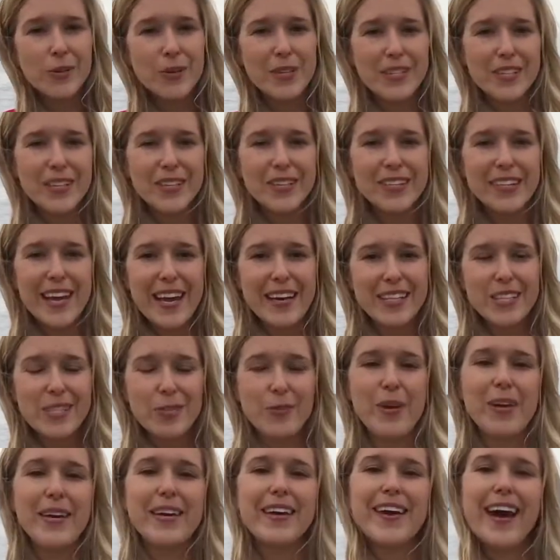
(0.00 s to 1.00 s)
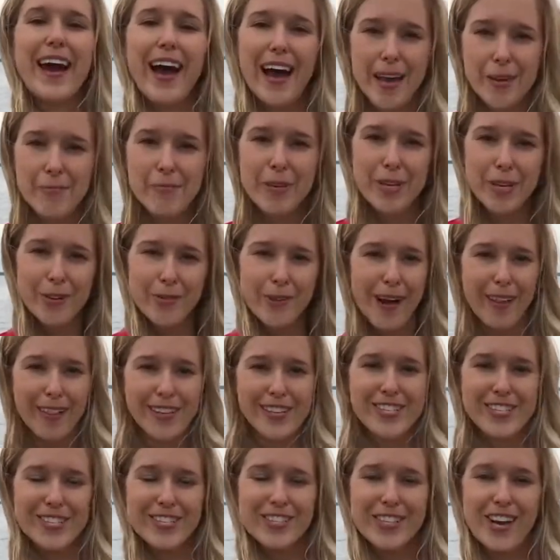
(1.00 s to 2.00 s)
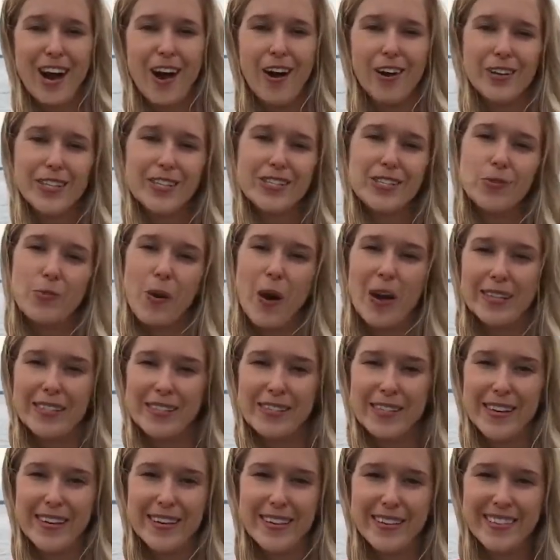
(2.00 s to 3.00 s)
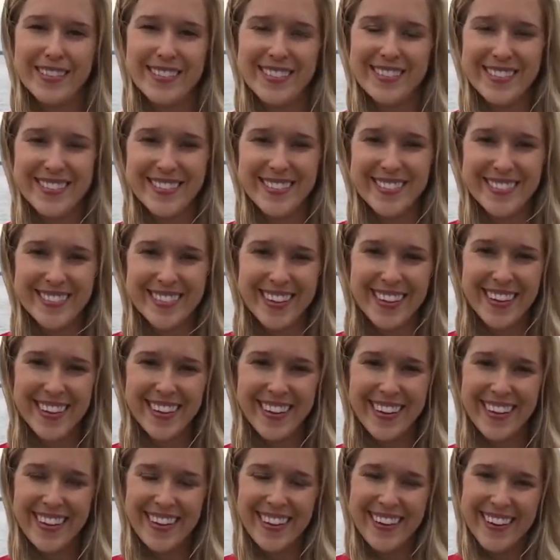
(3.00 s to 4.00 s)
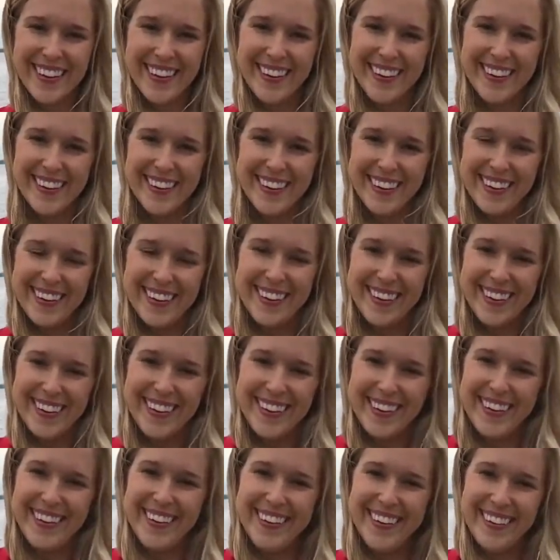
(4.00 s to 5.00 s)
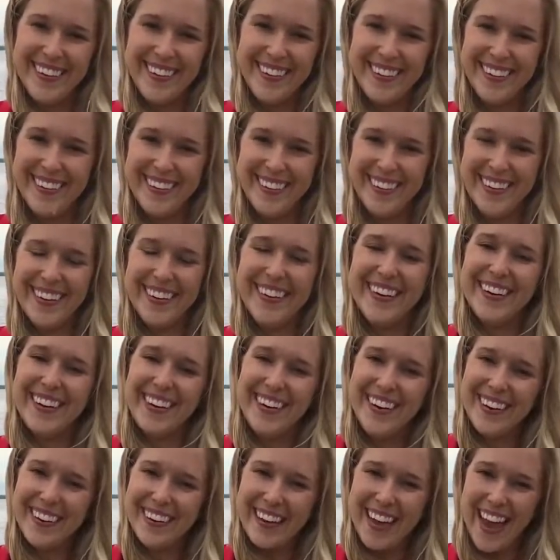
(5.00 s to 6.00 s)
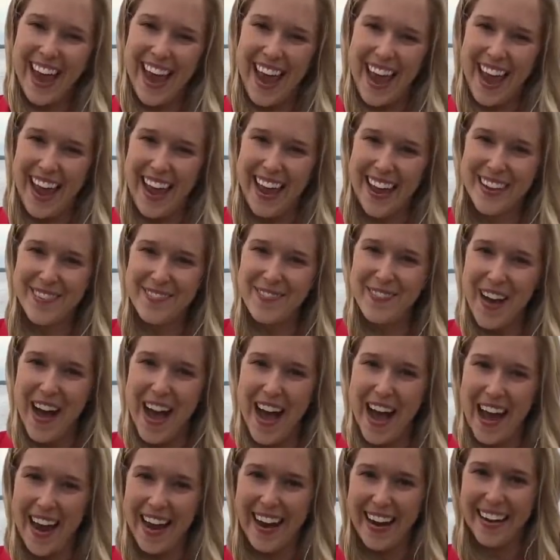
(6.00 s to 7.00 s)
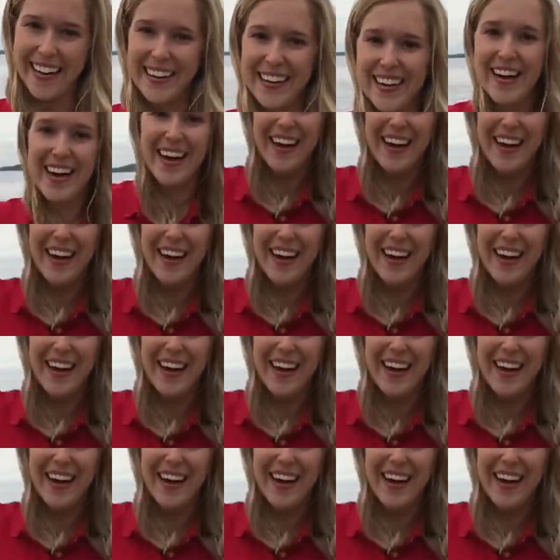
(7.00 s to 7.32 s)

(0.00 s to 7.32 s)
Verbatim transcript: until next week, I'm meteorologist Karin Swanson. Oh, come on, Karin. Give the people some excitement. Okay, fine.